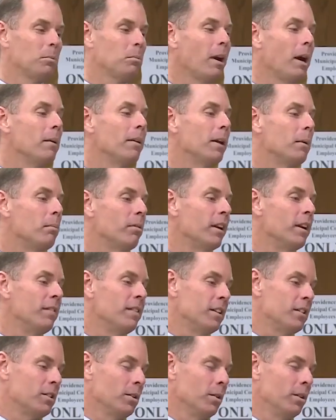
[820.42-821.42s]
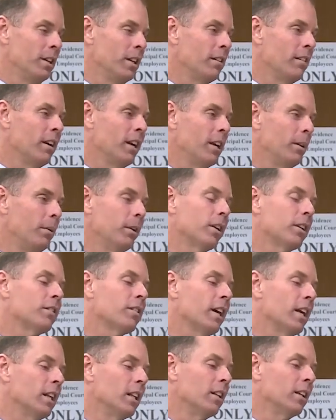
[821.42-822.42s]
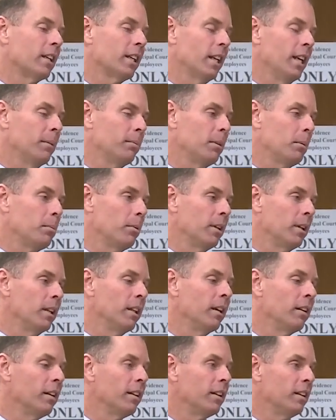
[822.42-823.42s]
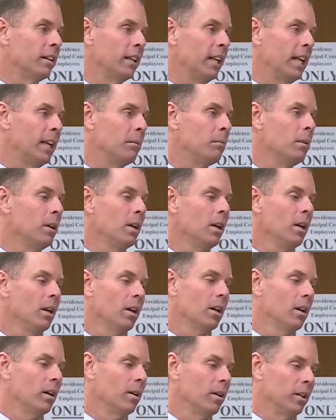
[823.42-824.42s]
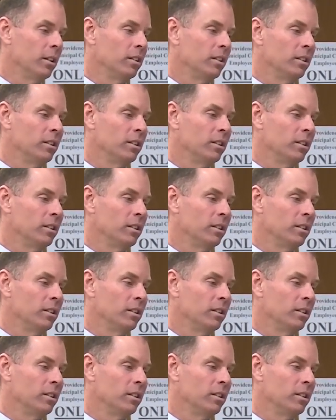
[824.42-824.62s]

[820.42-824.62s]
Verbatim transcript: at the time one ticket was issued. That was why he couldn't find it in the mail.